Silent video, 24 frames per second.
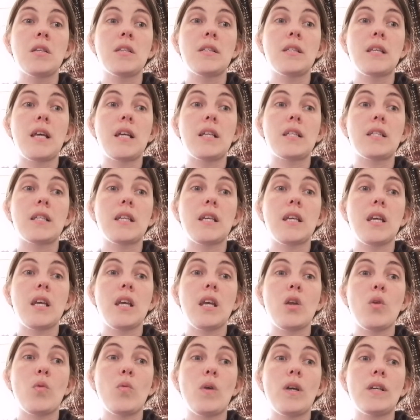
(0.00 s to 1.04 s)
set
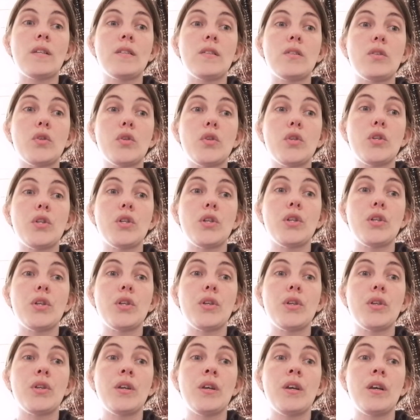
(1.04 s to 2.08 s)
in West
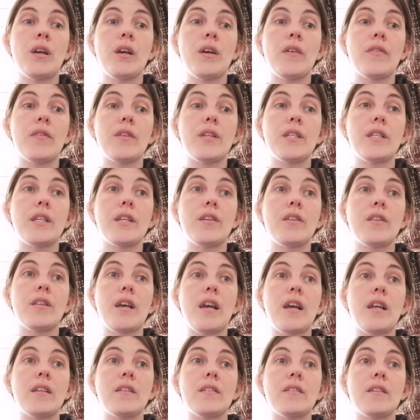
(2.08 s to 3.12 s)
London and the dinner
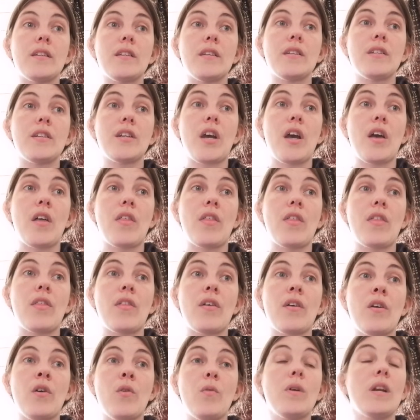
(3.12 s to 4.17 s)
that ends in death.
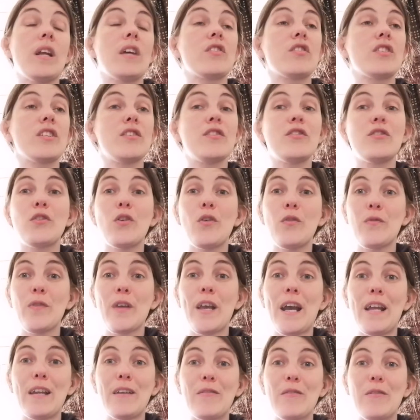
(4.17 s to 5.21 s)
One actually, Sophie
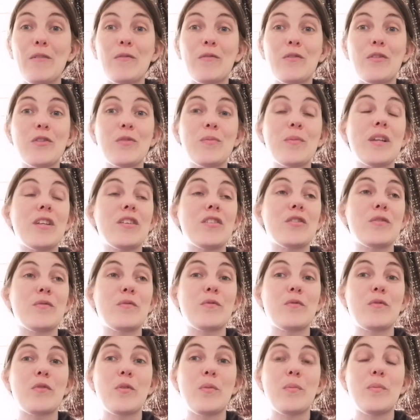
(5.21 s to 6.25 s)
Hannah, who I've just
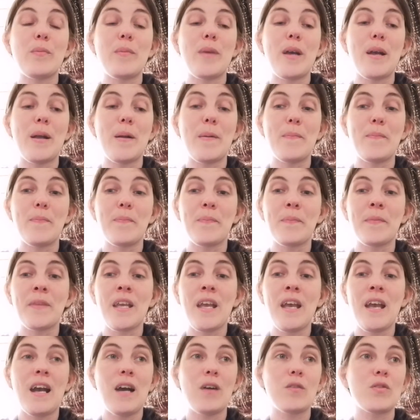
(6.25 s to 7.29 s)
mentioned from
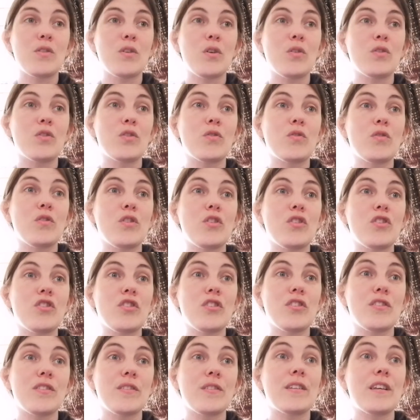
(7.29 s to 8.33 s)
How to Hold a Grudge,
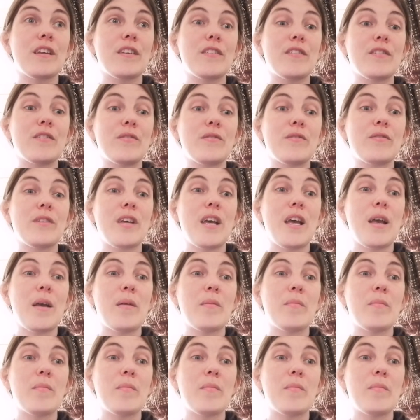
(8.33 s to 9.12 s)
has